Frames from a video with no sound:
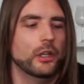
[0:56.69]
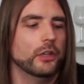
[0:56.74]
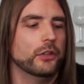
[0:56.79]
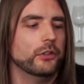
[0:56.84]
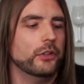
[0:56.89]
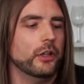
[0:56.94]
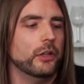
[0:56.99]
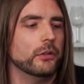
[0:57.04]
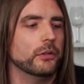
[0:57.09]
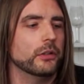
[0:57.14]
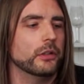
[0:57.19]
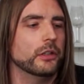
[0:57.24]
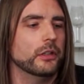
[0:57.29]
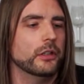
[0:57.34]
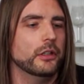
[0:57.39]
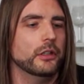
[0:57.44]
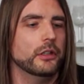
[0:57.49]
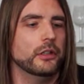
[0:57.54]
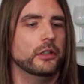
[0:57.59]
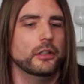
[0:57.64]
So
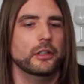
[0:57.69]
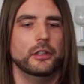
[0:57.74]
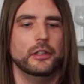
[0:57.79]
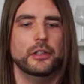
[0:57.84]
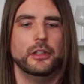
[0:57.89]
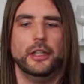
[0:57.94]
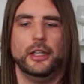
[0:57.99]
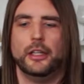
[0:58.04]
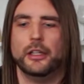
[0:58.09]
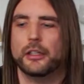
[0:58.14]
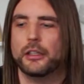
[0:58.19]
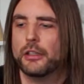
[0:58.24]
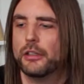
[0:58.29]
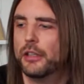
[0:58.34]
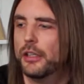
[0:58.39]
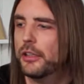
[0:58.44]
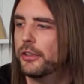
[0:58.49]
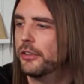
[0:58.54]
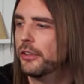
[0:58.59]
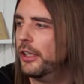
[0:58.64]
yeah,
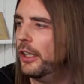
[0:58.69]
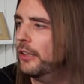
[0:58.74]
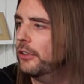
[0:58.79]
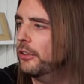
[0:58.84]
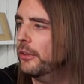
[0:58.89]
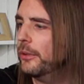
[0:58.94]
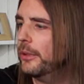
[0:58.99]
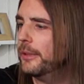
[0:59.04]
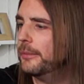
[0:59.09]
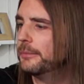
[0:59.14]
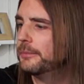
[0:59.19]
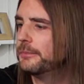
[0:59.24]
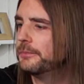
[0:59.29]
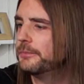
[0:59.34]
let's get to it.